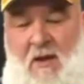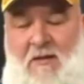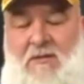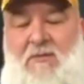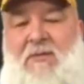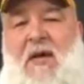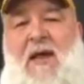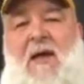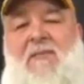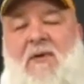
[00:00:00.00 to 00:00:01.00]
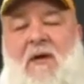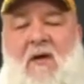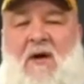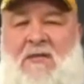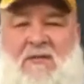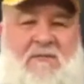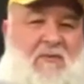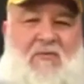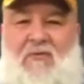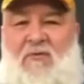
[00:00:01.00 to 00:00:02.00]
And as soon as that happened, I lost
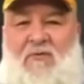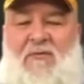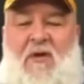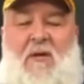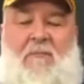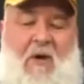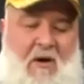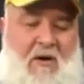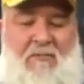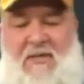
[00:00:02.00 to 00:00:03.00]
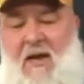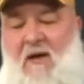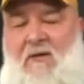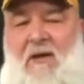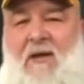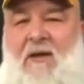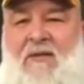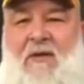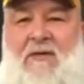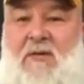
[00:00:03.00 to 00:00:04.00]
groove, bar comes down, that kind
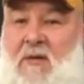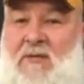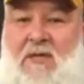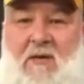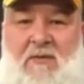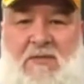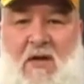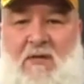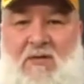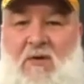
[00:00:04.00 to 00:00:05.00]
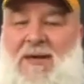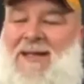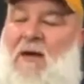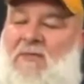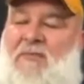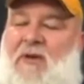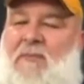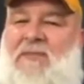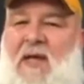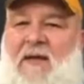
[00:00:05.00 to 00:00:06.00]
of thing. So that was it, I was done. So I was pretty
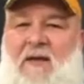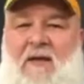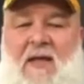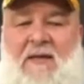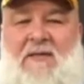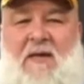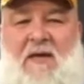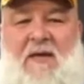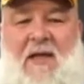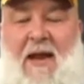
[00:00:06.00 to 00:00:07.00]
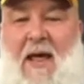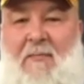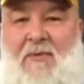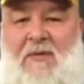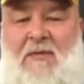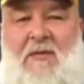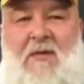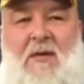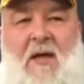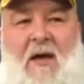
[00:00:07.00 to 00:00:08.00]
upset that uh, that happened.
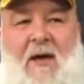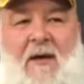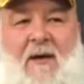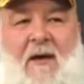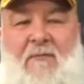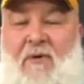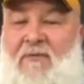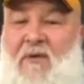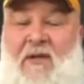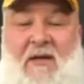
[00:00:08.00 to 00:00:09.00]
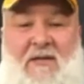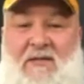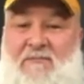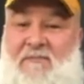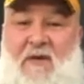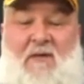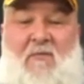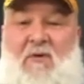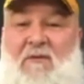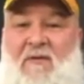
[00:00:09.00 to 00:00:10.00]
Uh, I really felt like I just a little
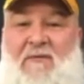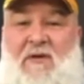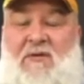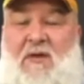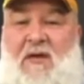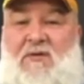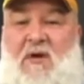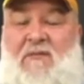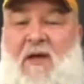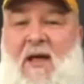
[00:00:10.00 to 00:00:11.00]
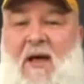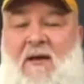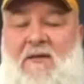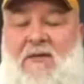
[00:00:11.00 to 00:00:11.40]
more finished with the late drive and I had it.